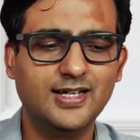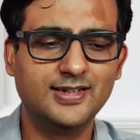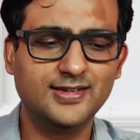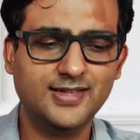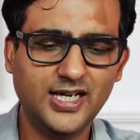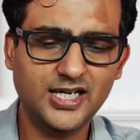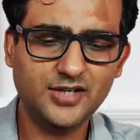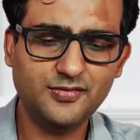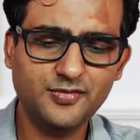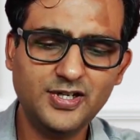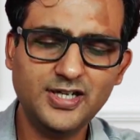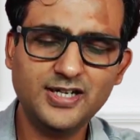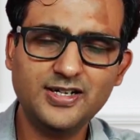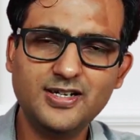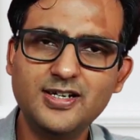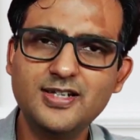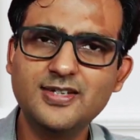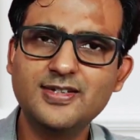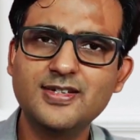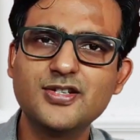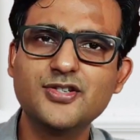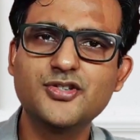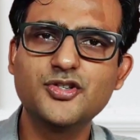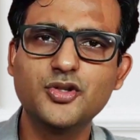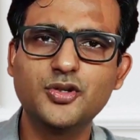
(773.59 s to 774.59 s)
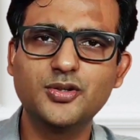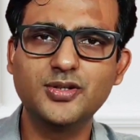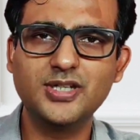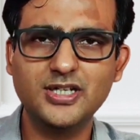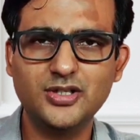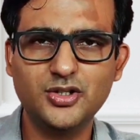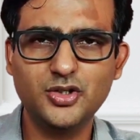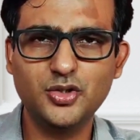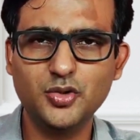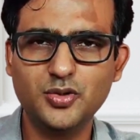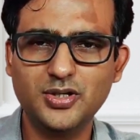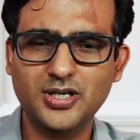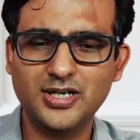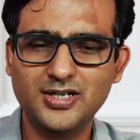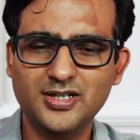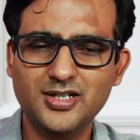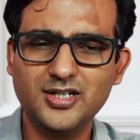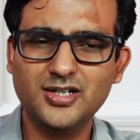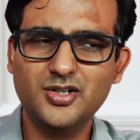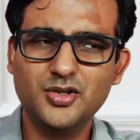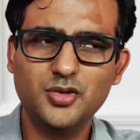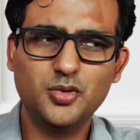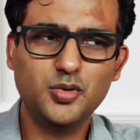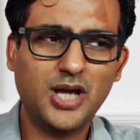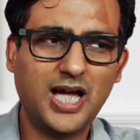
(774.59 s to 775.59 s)
That will at least ensure that you
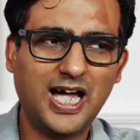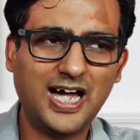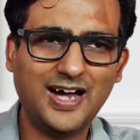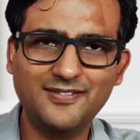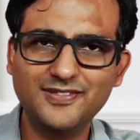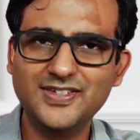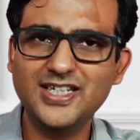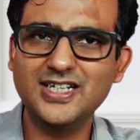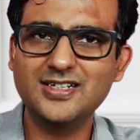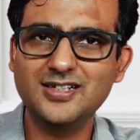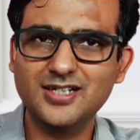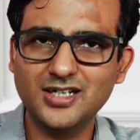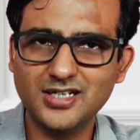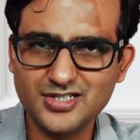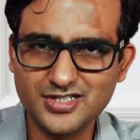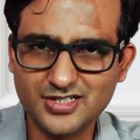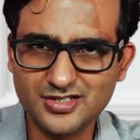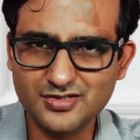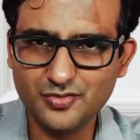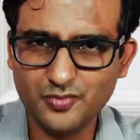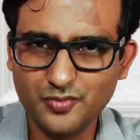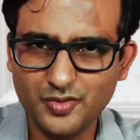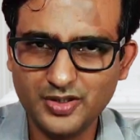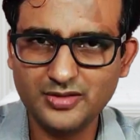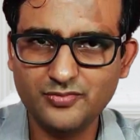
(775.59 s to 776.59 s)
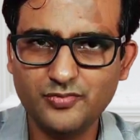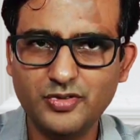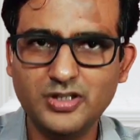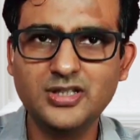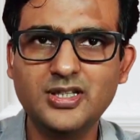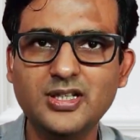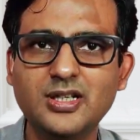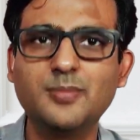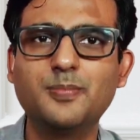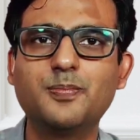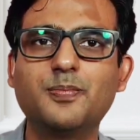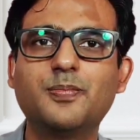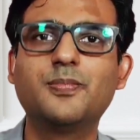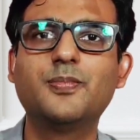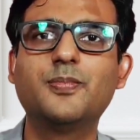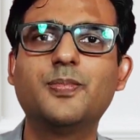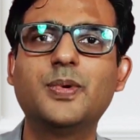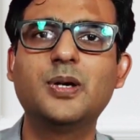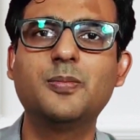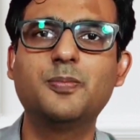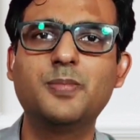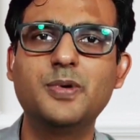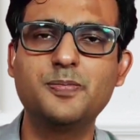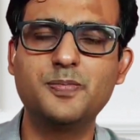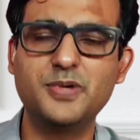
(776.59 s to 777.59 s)
continue to have that touch with with the
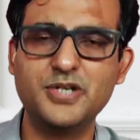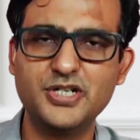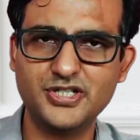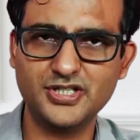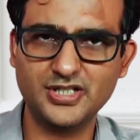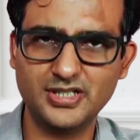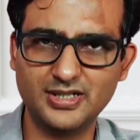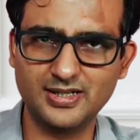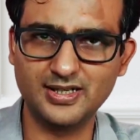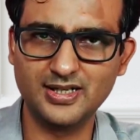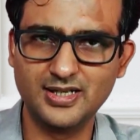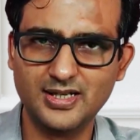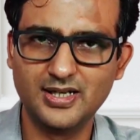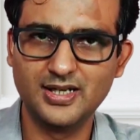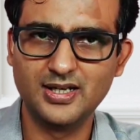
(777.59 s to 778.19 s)
uh, preparation.